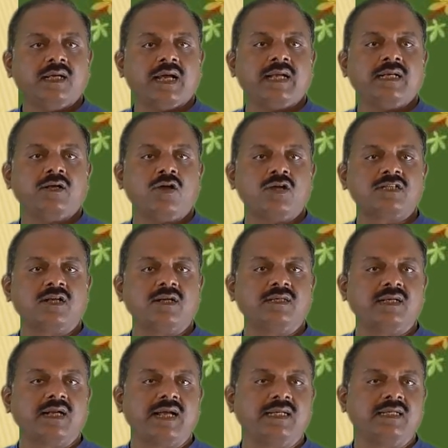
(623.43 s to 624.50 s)
and loss on
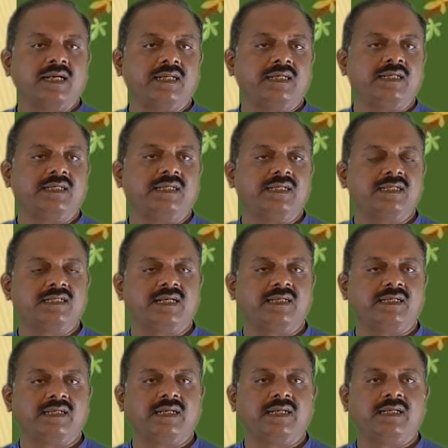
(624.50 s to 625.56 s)
drying 100 degrees
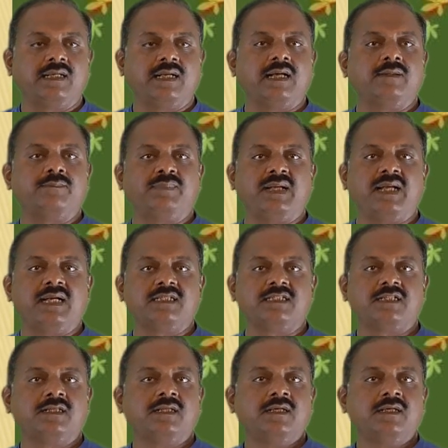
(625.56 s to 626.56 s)
centigrade and pH,